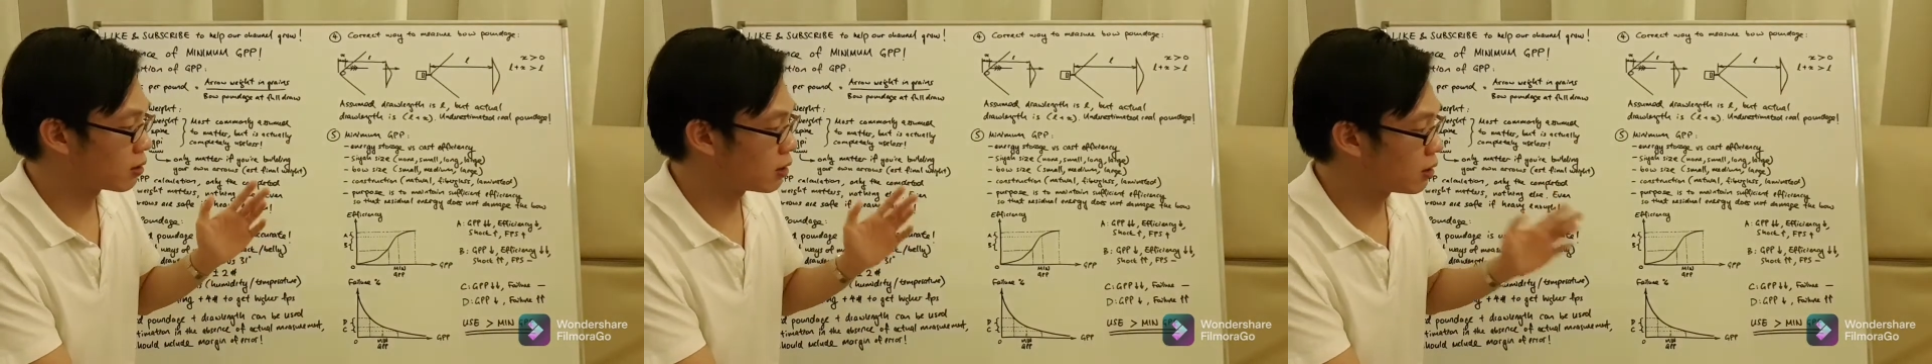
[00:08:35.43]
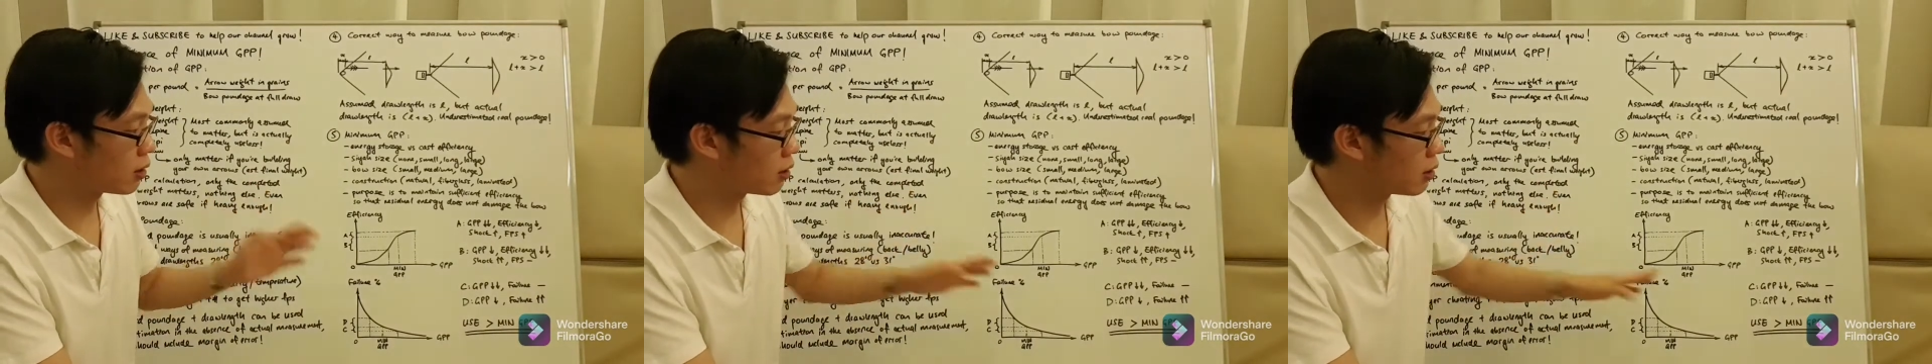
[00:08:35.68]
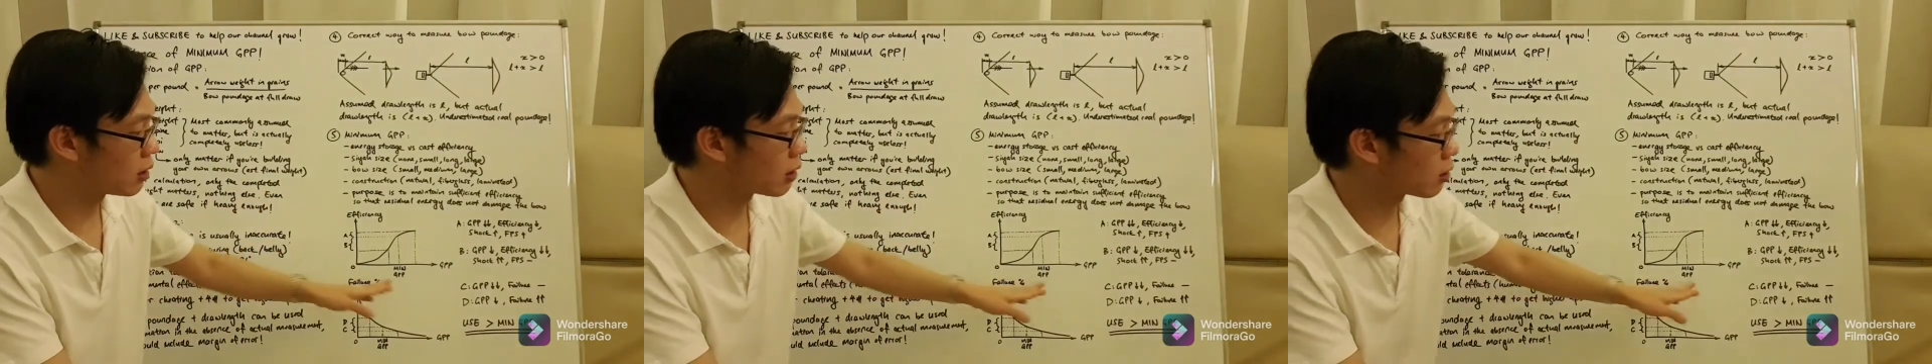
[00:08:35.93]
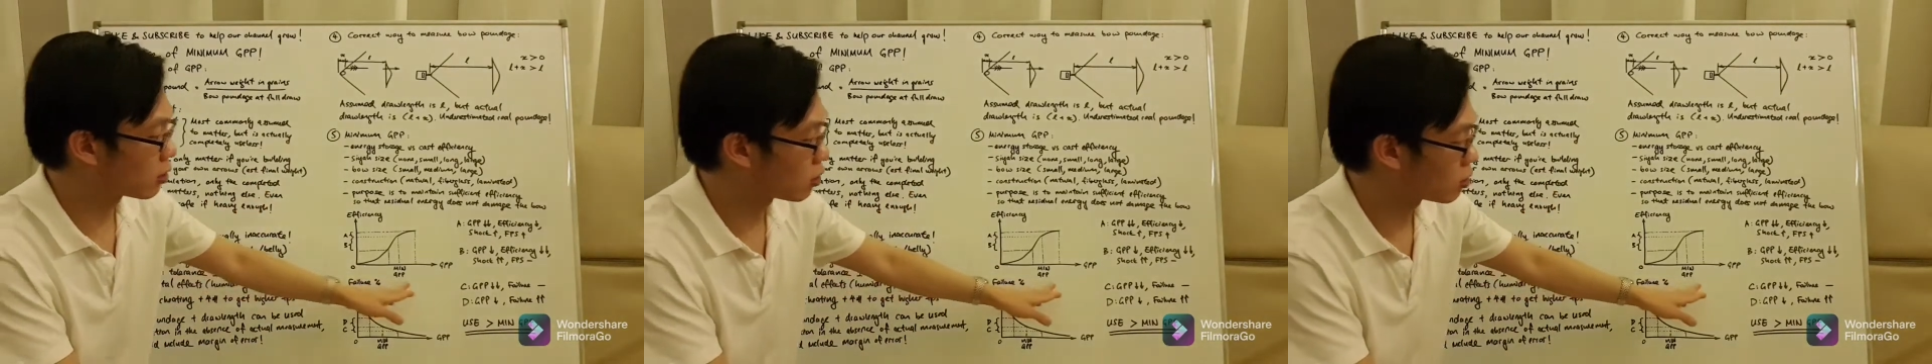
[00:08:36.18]
the,
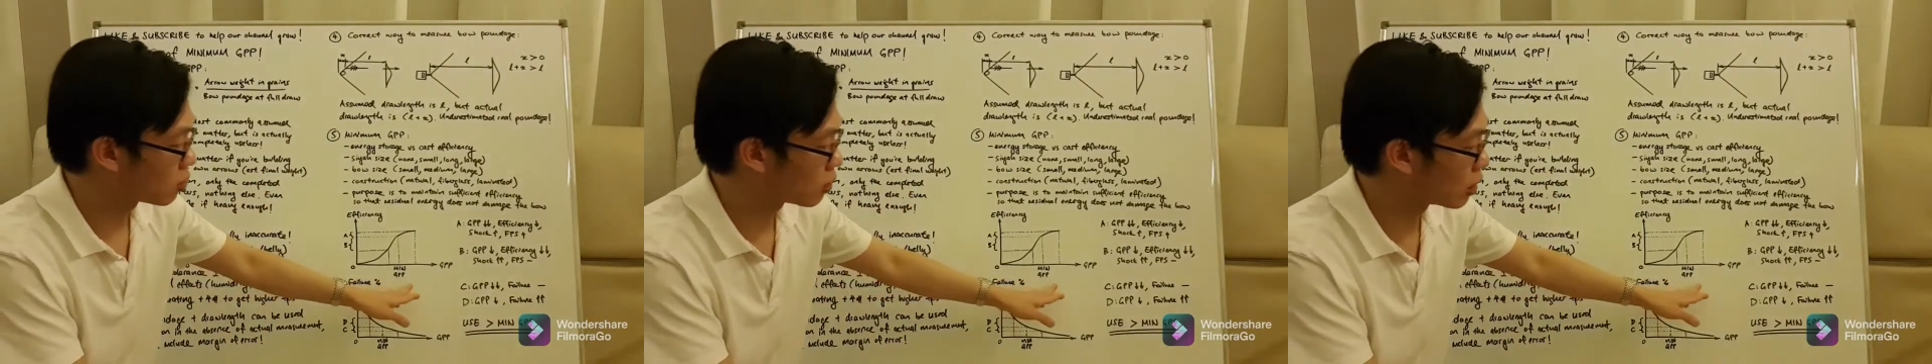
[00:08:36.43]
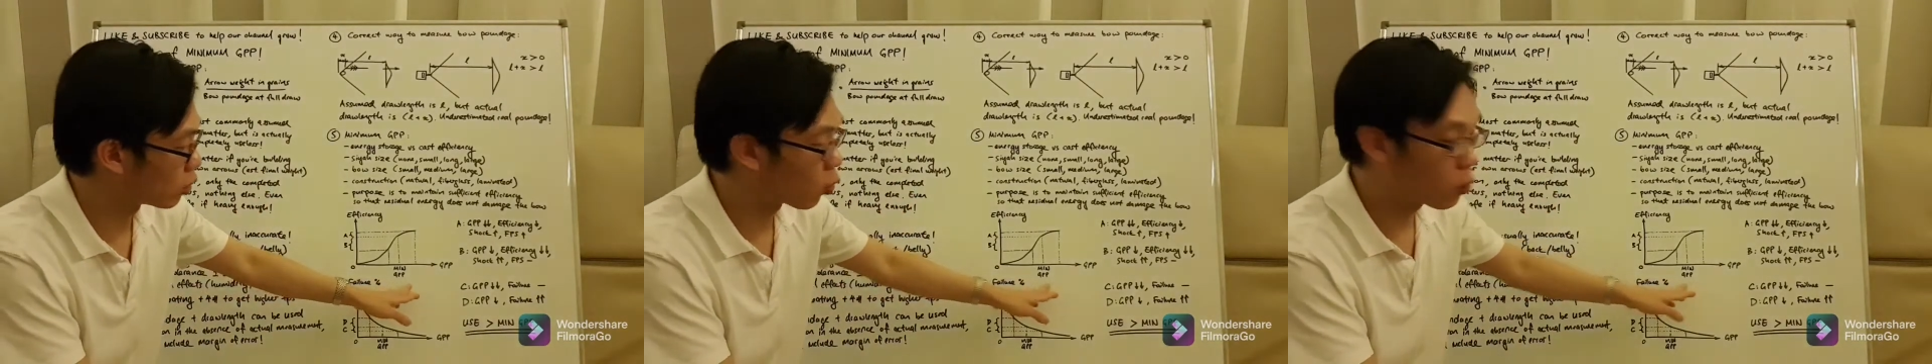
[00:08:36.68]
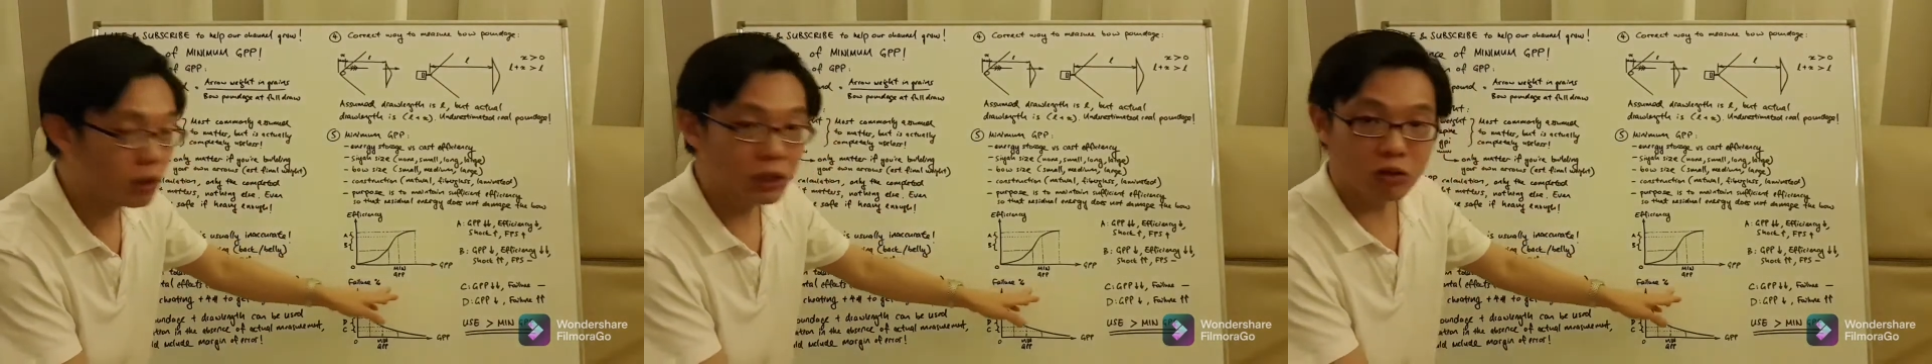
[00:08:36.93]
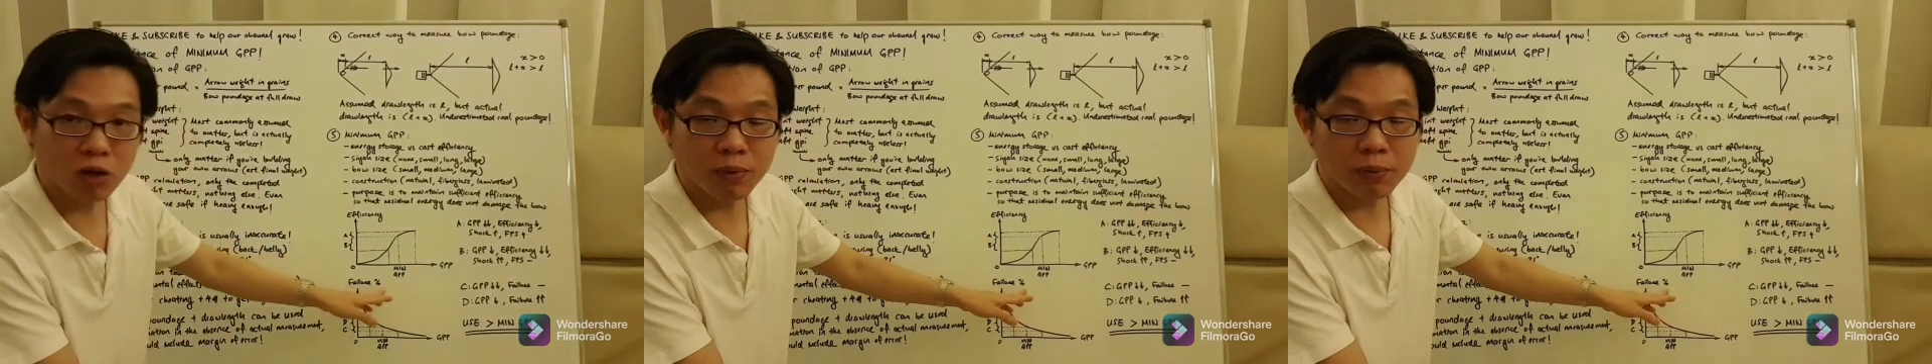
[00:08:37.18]
the, the
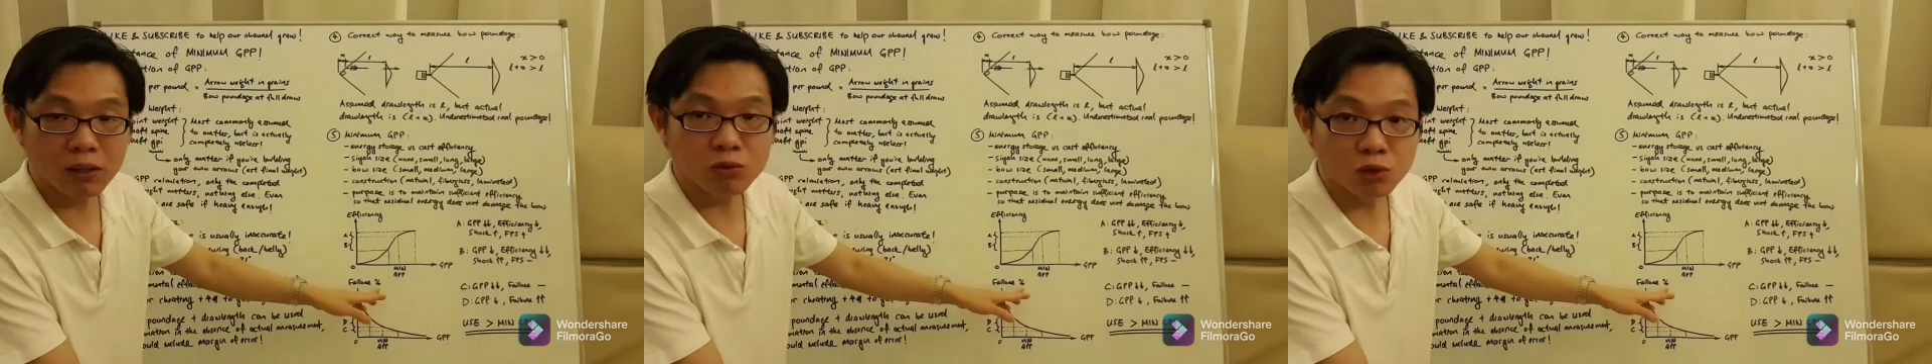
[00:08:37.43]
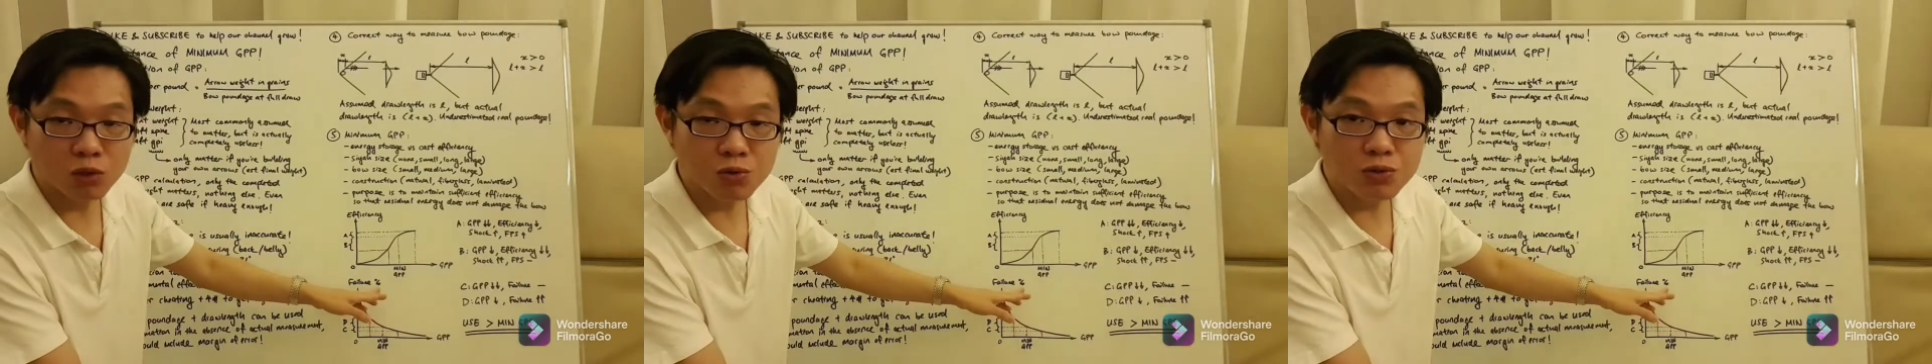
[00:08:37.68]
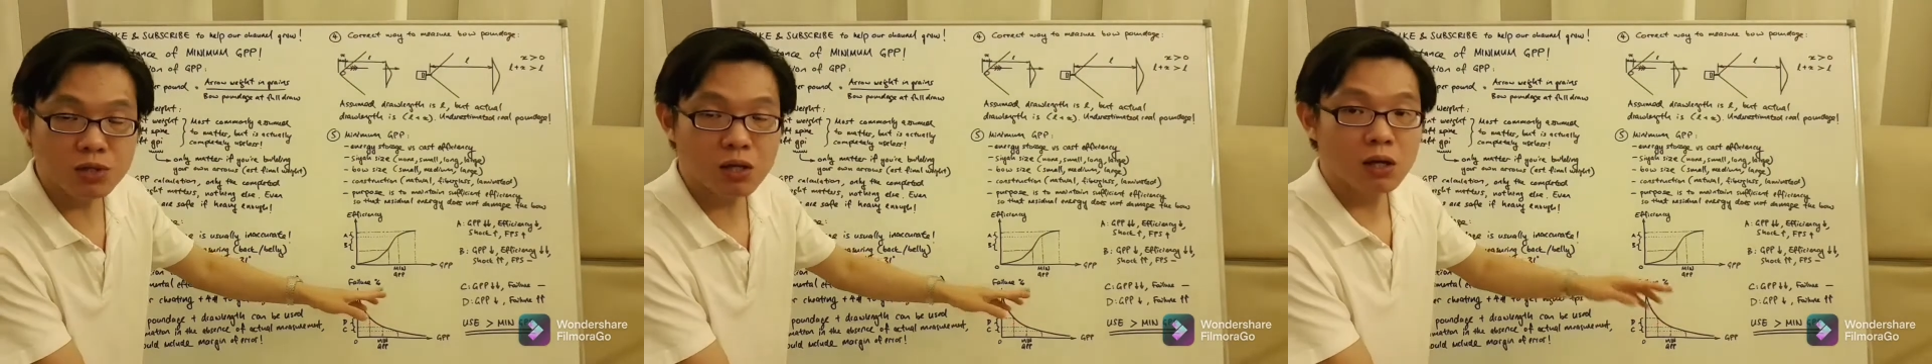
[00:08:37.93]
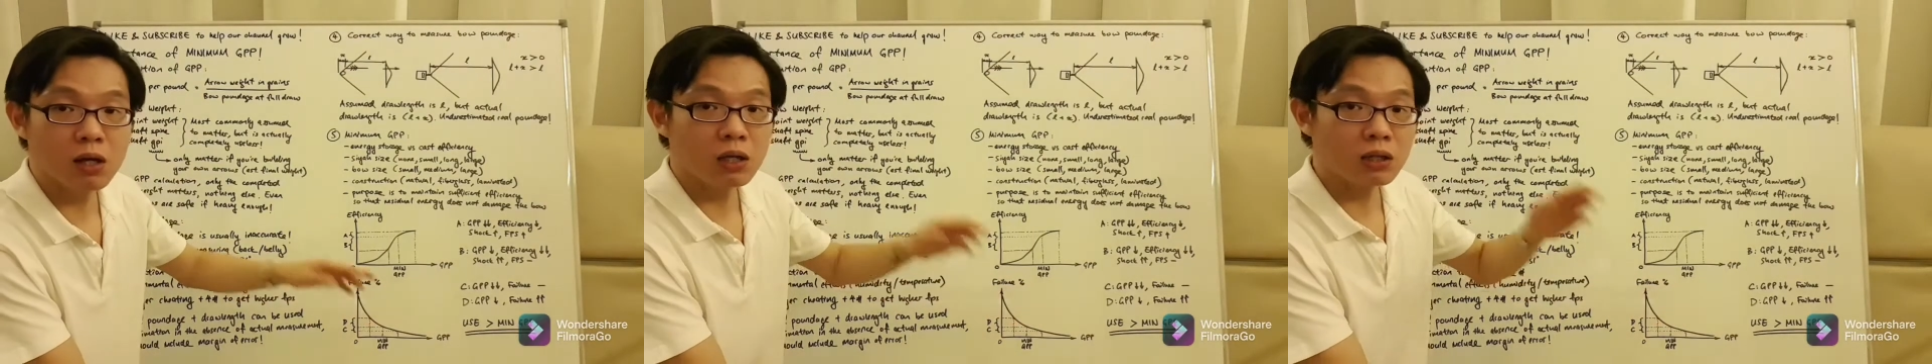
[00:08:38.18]
lower the grain per pound you use,